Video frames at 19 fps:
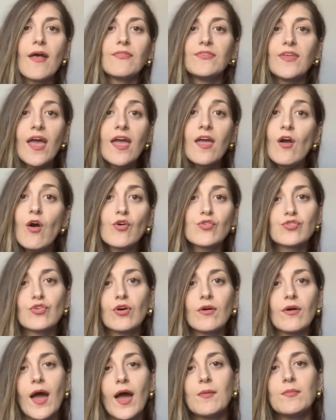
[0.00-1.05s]
They
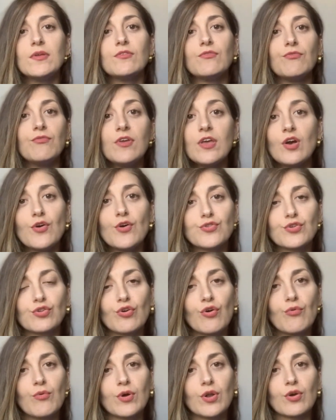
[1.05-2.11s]
also, I mean, we also
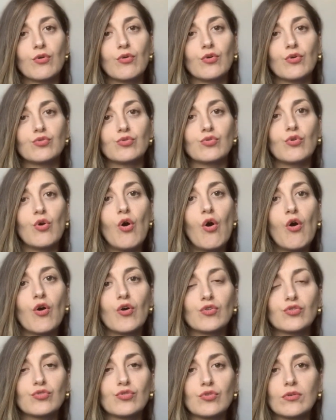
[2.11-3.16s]
don't want to go to
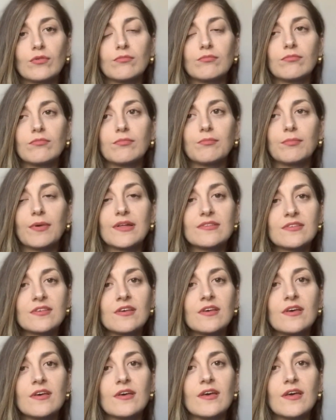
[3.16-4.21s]
court, but
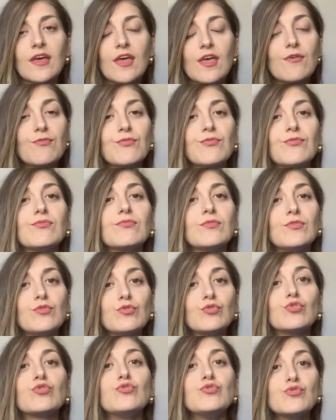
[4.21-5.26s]
if
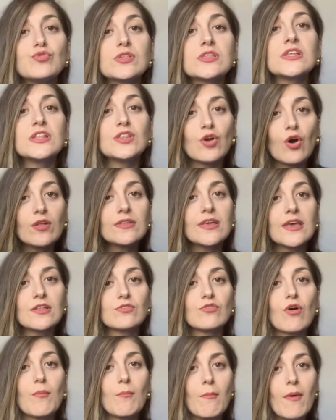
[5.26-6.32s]
you still don't get
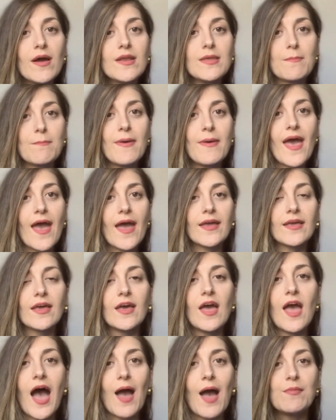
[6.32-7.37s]
your money back,
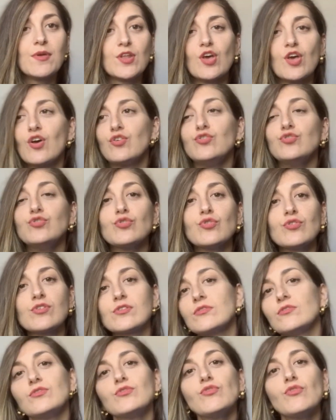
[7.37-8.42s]
I mean, you
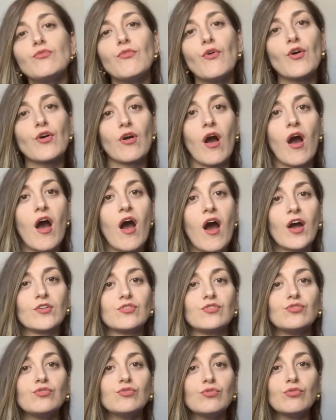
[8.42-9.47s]
work
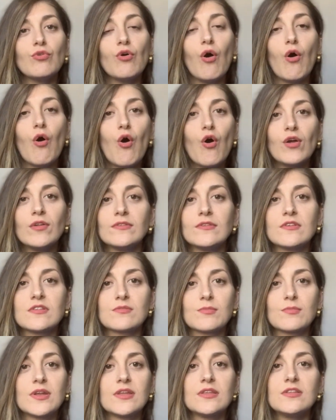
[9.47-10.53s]
hard, you earn this
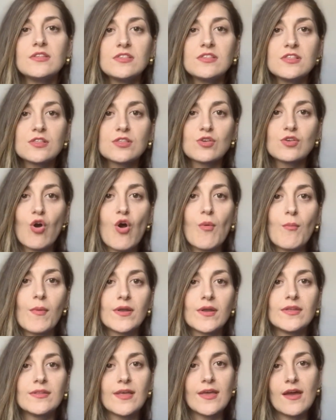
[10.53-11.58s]
money, this is your
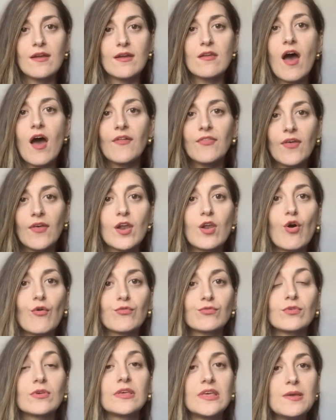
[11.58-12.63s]
money. They are not
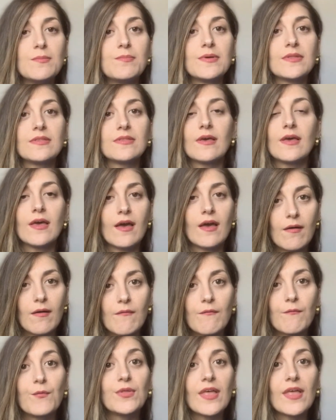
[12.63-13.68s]
allowed to keep it
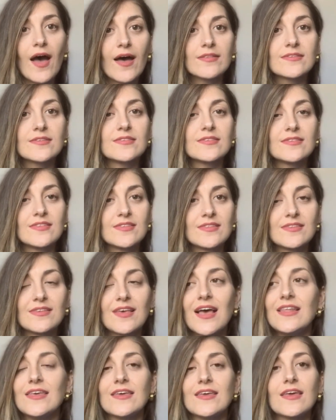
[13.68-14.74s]
without
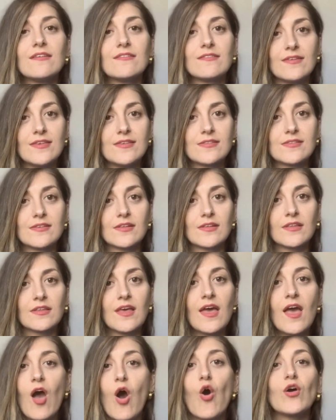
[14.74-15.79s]
telling a reason,
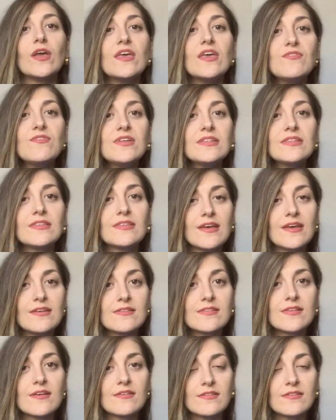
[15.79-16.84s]
or even there
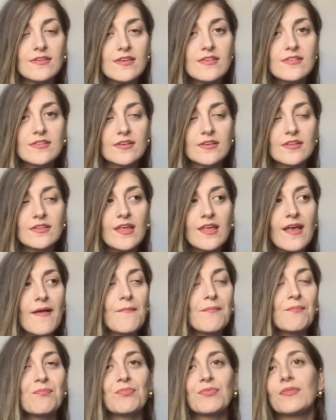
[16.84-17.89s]
is a reason,
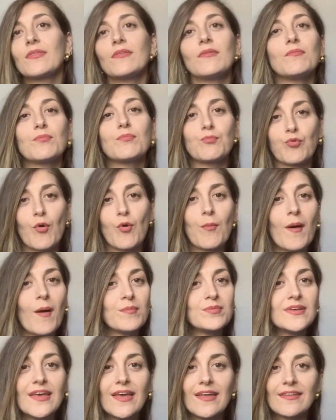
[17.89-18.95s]

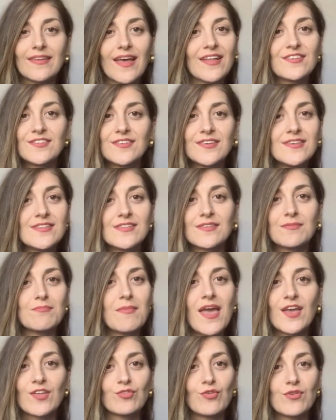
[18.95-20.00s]
probably that reason
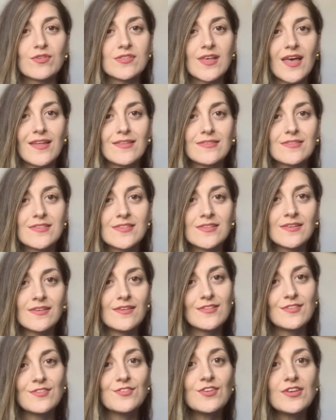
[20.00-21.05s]
make no sense.
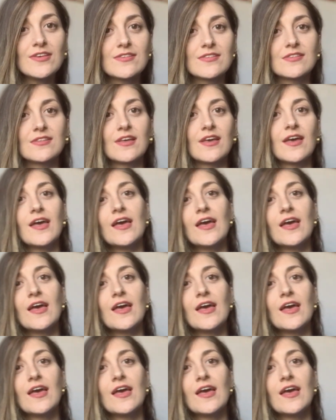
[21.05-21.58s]
Seriously.